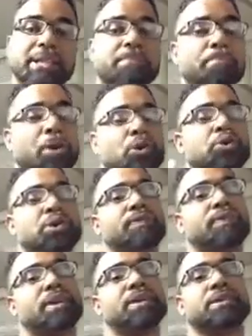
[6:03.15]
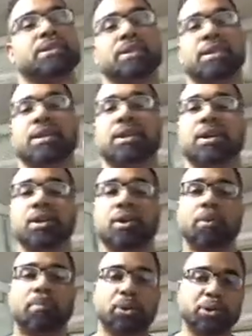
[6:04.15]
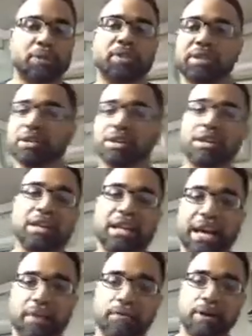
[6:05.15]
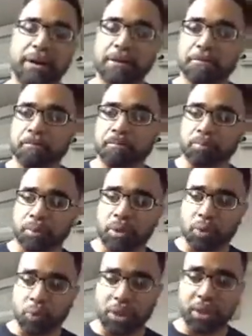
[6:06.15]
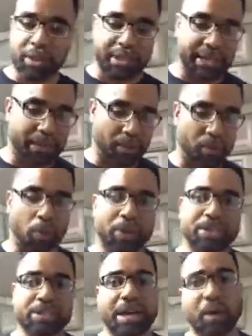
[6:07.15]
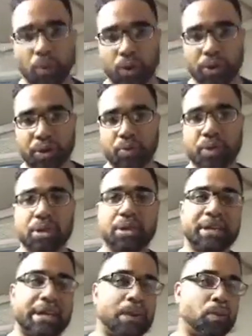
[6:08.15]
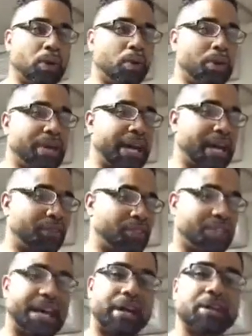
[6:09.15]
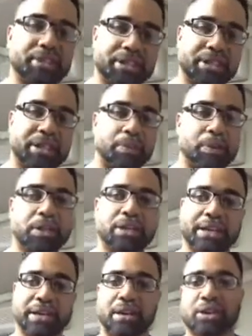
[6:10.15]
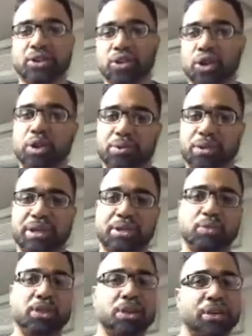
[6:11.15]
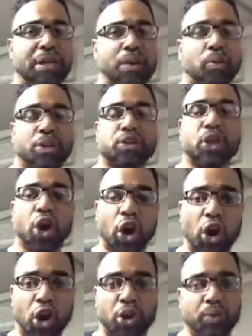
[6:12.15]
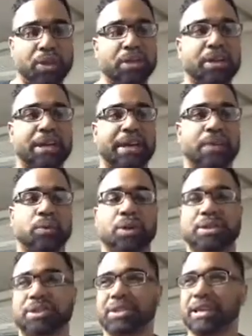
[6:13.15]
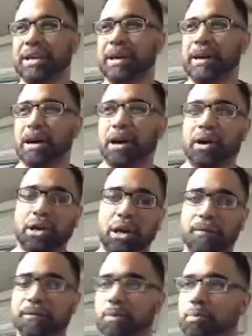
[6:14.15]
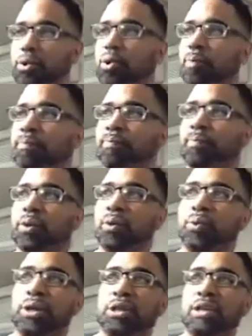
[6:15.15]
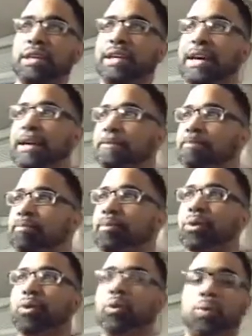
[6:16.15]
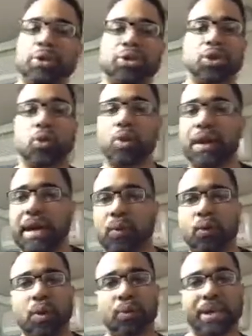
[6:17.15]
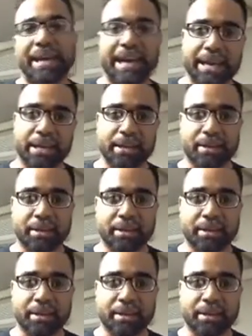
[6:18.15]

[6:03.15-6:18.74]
most of us look at our life, right? We look at what's not working. We look at what we have challenges in. We look at our circumstances. We look at what's hard. We look at what's uncomfortable. We look at what we don't like, what we hate,